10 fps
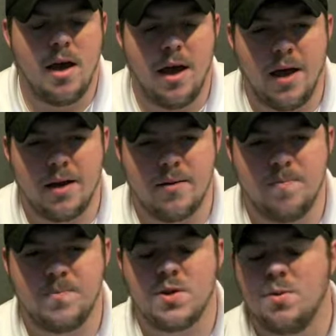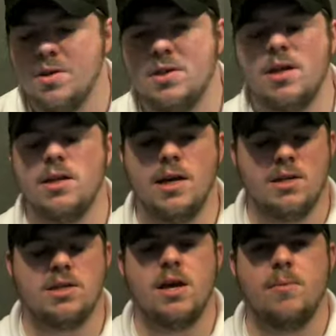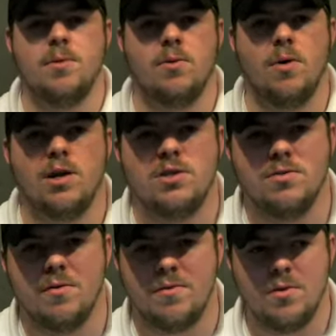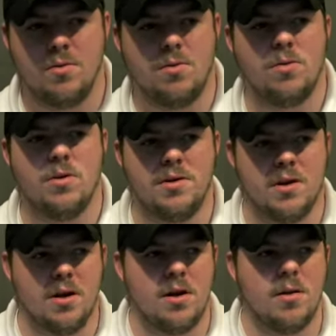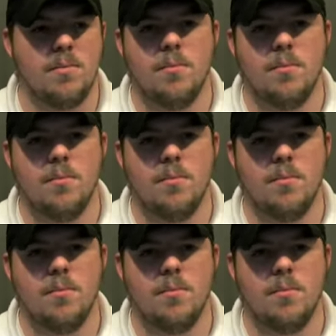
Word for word: and coincidentally, I just happened to watch a review on uh,